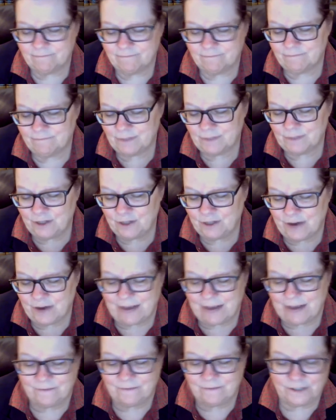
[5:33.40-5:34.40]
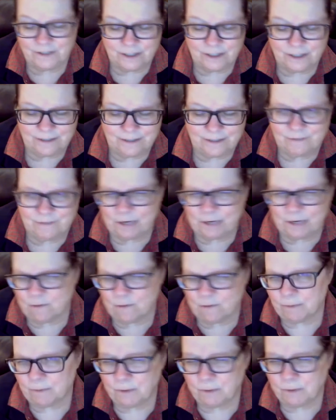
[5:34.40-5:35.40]
you have
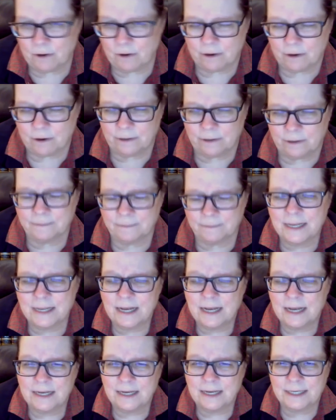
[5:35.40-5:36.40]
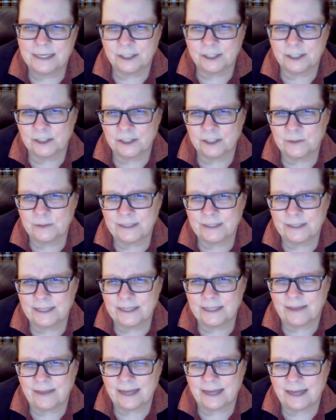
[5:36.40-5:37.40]
irreparable harm included in
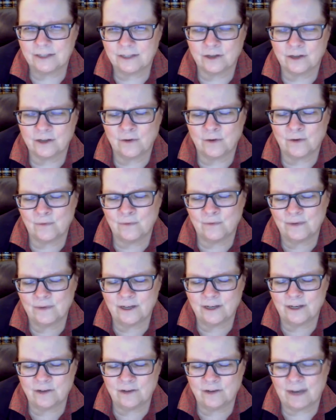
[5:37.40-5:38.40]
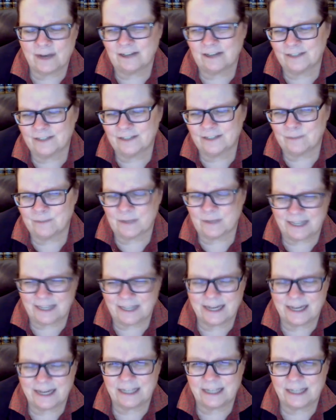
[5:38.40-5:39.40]
that. So you've got to look at what the
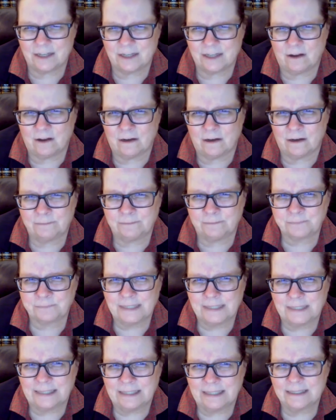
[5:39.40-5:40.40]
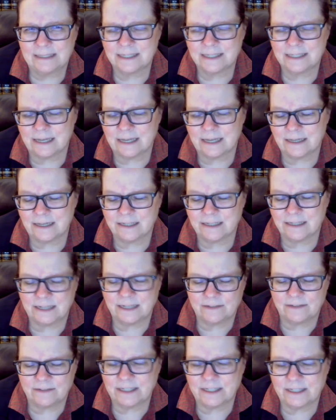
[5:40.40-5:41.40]
case law says and
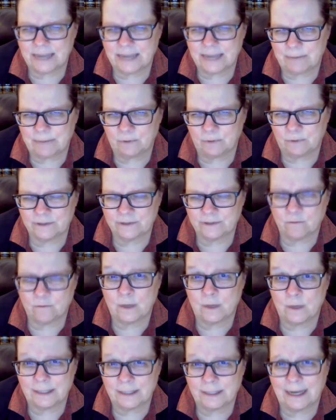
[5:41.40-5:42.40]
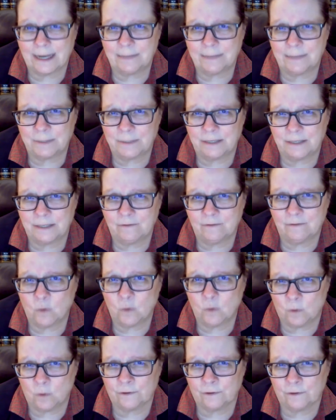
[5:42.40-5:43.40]
gives examples of what type of
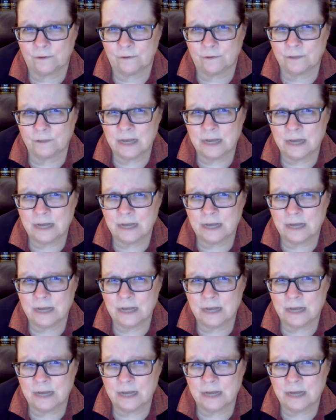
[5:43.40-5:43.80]
orders